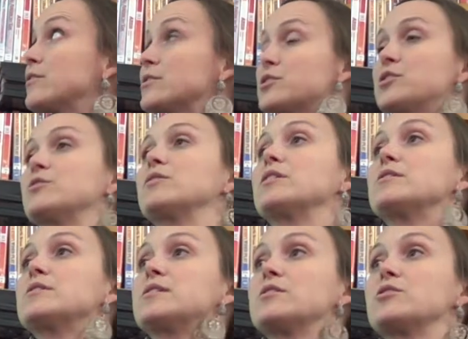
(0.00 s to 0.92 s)
the
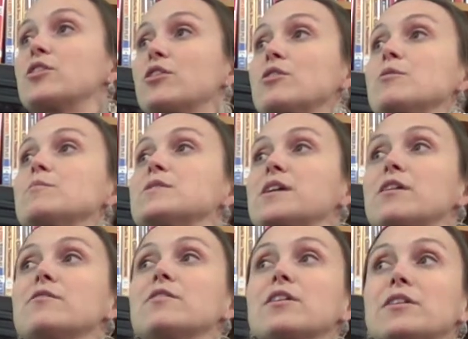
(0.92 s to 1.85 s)
students in terms
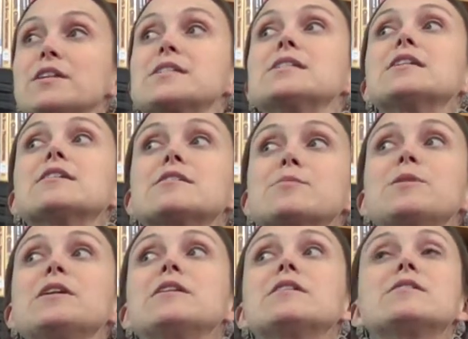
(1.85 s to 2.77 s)
of their listening and
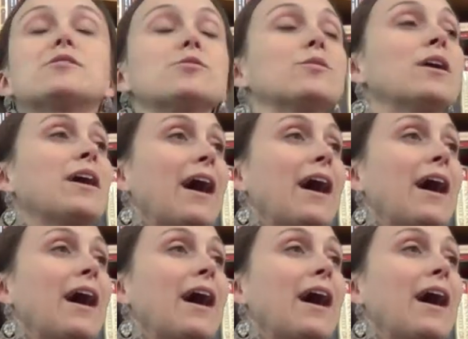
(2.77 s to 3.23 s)
speaking to